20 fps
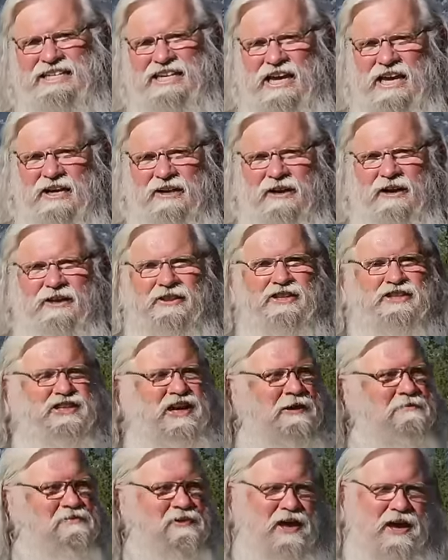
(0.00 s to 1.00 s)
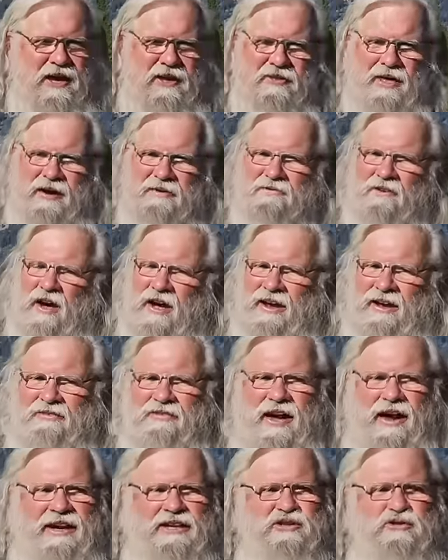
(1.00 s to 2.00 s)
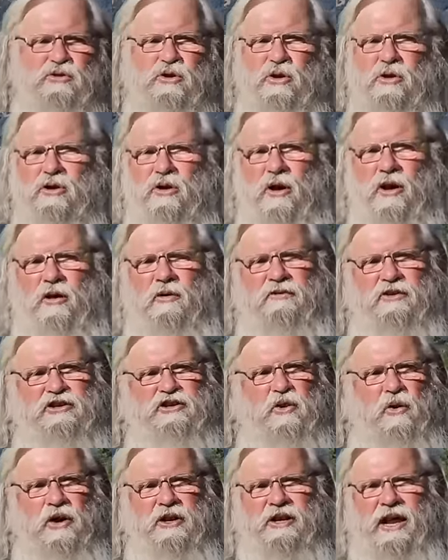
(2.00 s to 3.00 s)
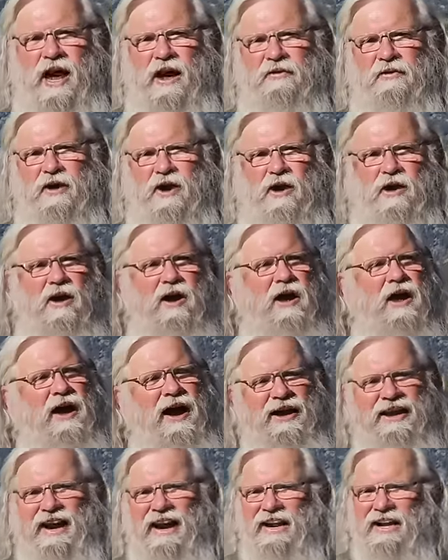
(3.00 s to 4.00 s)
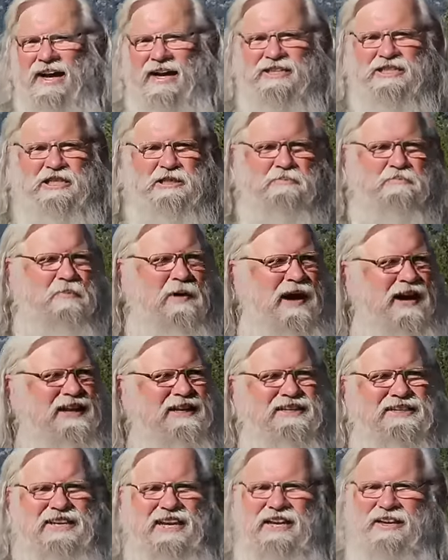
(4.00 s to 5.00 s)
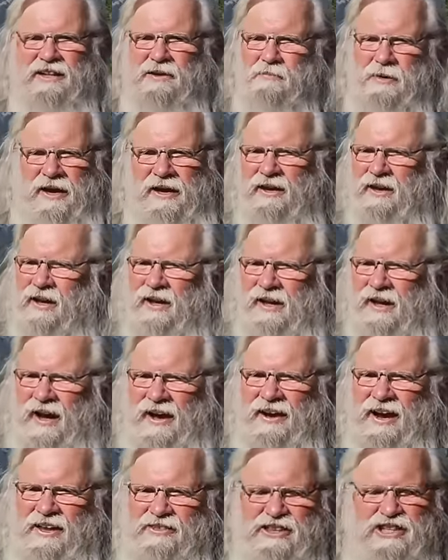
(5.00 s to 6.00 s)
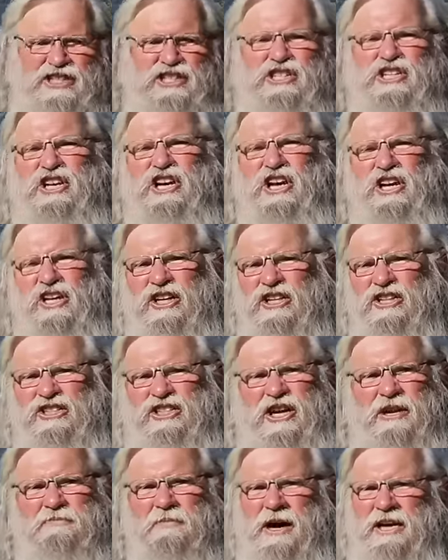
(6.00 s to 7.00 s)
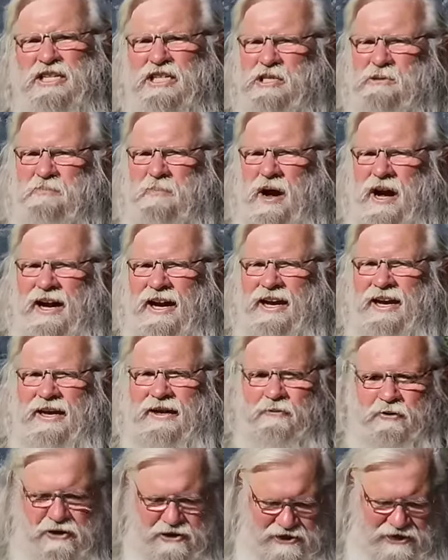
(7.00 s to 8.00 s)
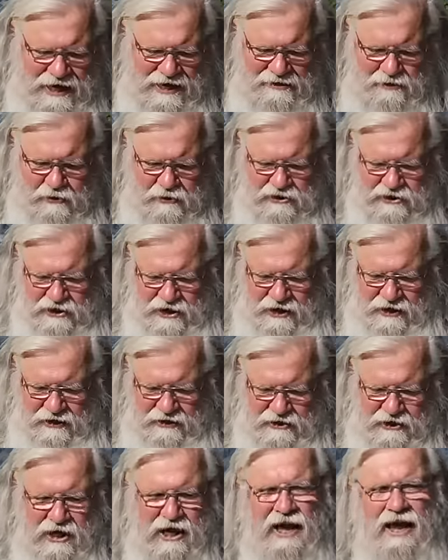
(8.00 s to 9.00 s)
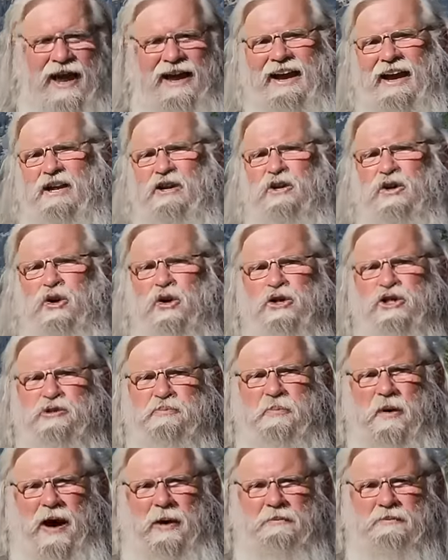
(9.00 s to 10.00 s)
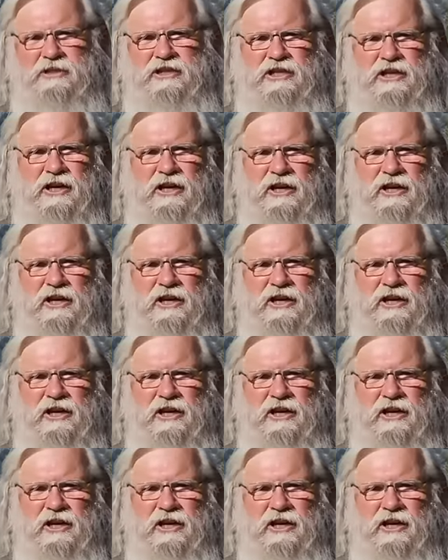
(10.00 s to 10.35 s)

tingling, the same thing, that vagus root nerve is going down there. I got a spine tingling. I got the chills in my spine. We say those things. I got goosebumps.